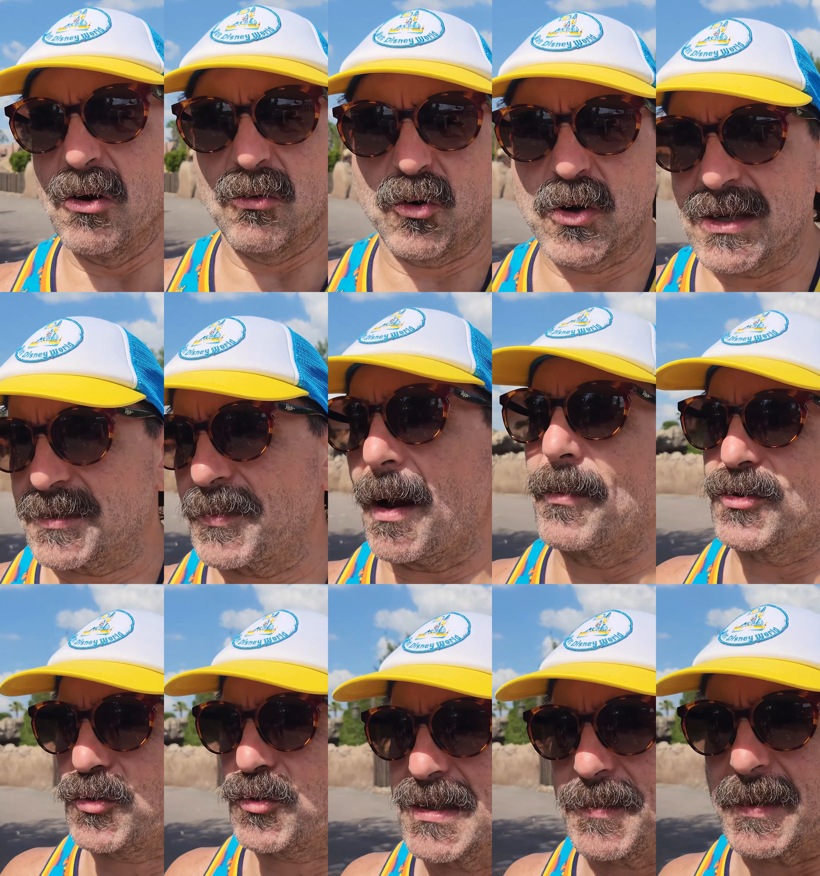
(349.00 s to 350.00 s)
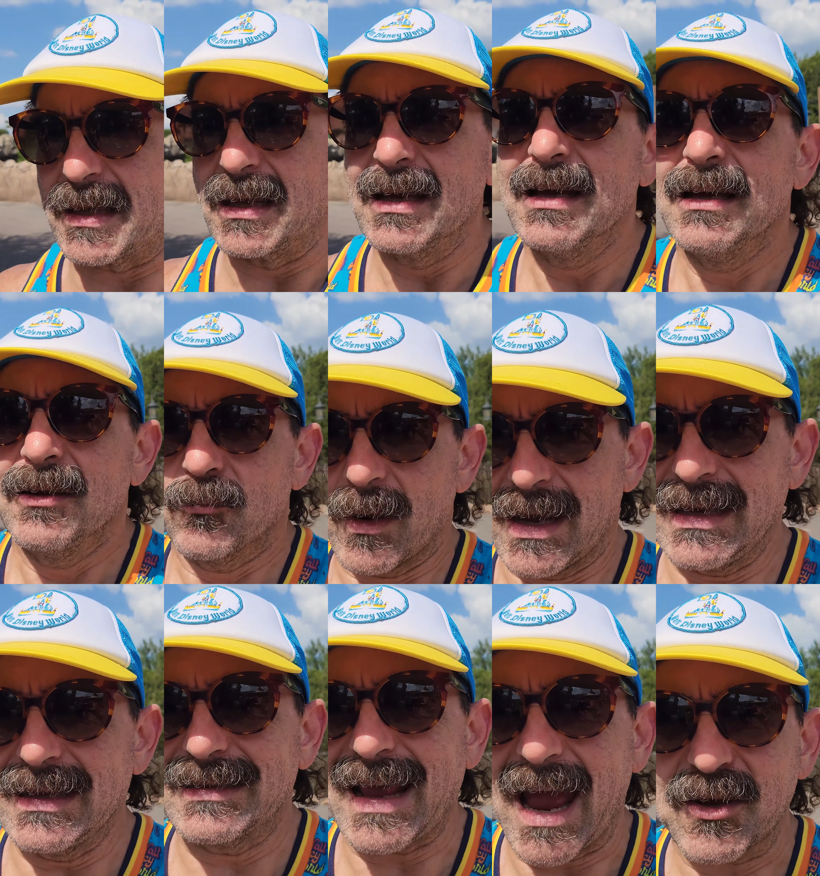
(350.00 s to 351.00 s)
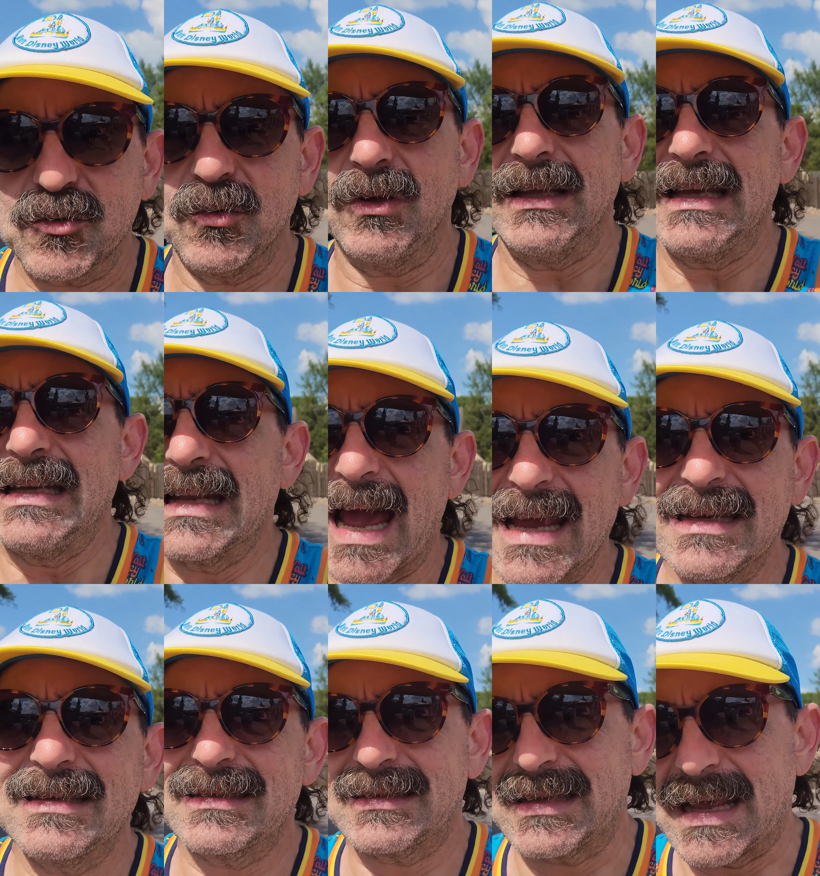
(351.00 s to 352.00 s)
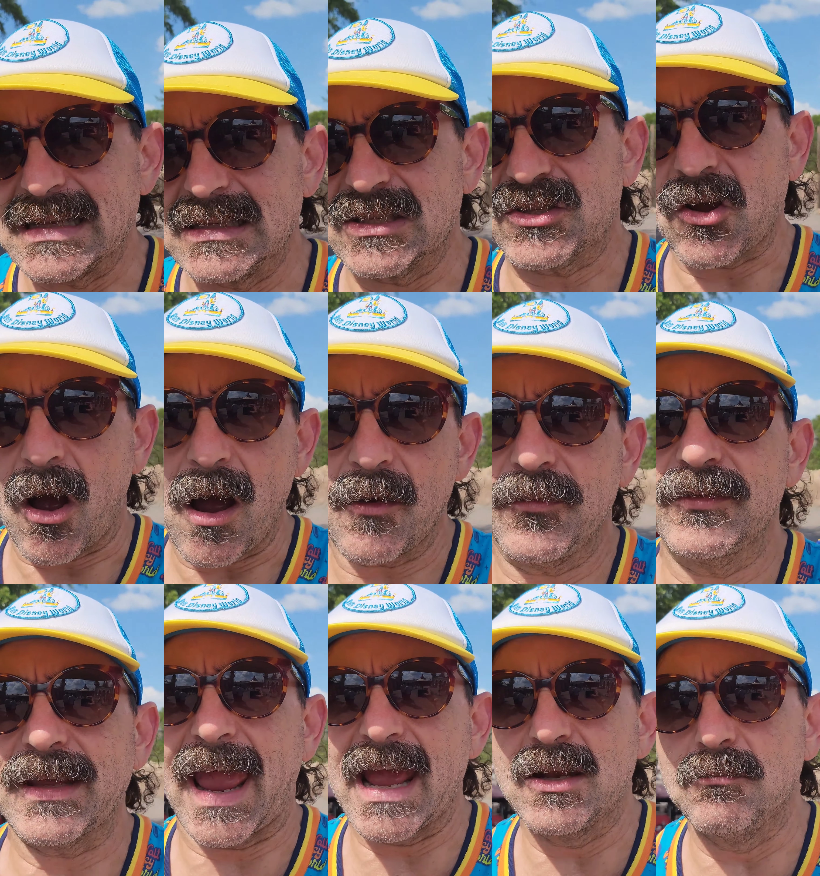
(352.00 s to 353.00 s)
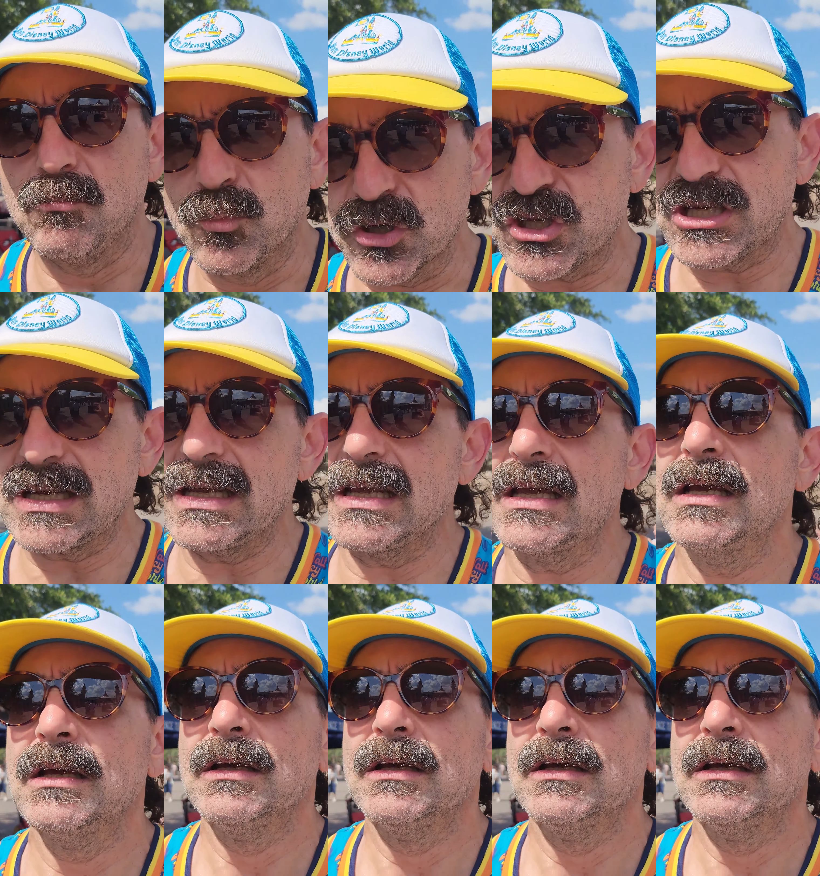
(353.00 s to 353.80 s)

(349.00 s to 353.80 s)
crisp, almost crispy, right? It's actually nice and soft and mushy.